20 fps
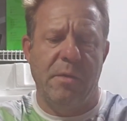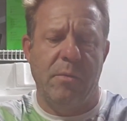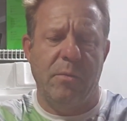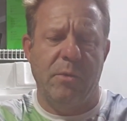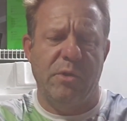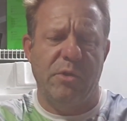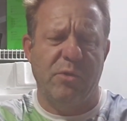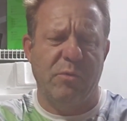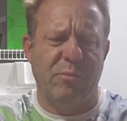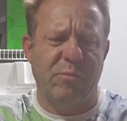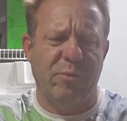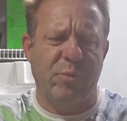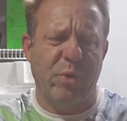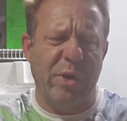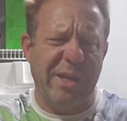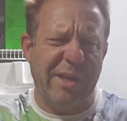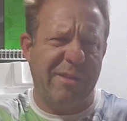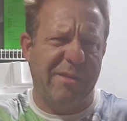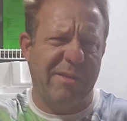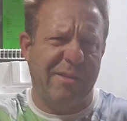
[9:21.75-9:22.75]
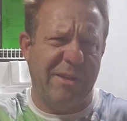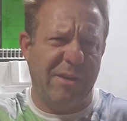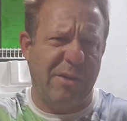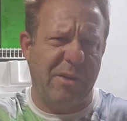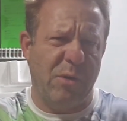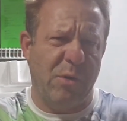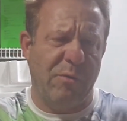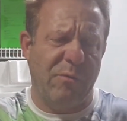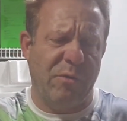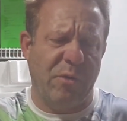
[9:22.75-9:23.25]
which will bring the
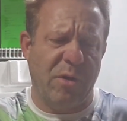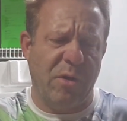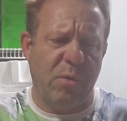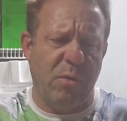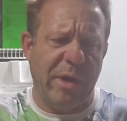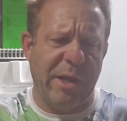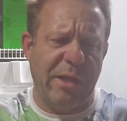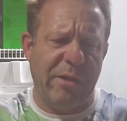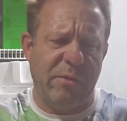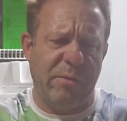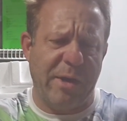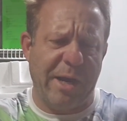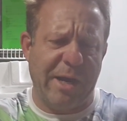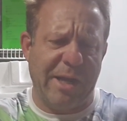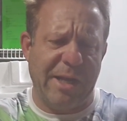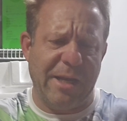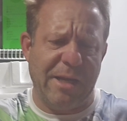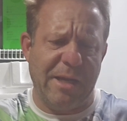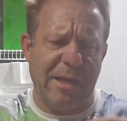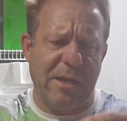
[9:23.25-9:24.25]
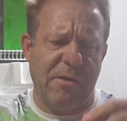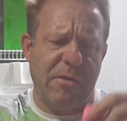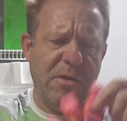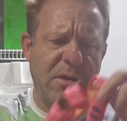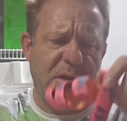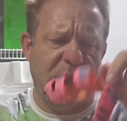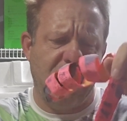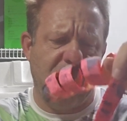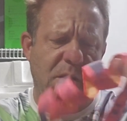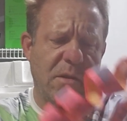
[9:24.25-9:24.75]
overall weight of the racket down,
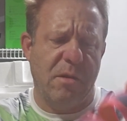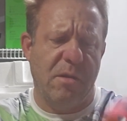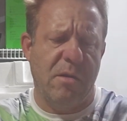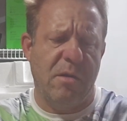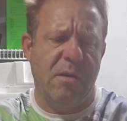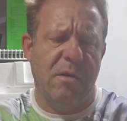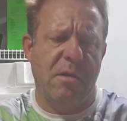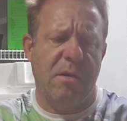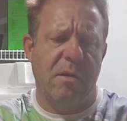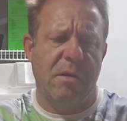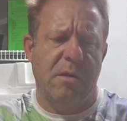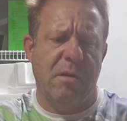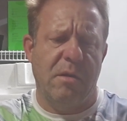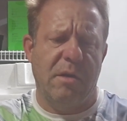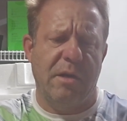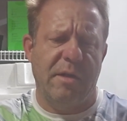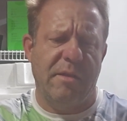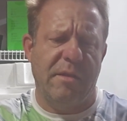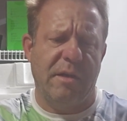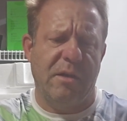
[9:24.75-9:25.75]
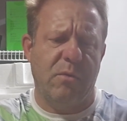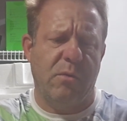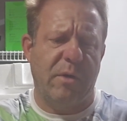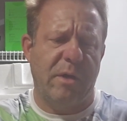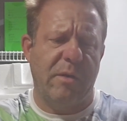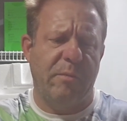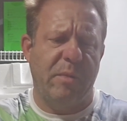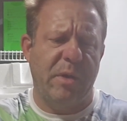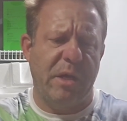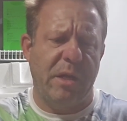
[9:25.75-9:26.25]
I think,
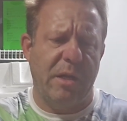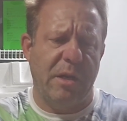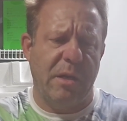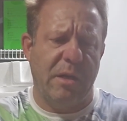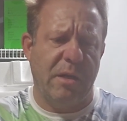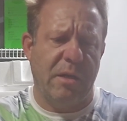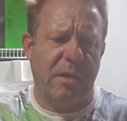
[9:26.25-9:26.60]
quite a bit.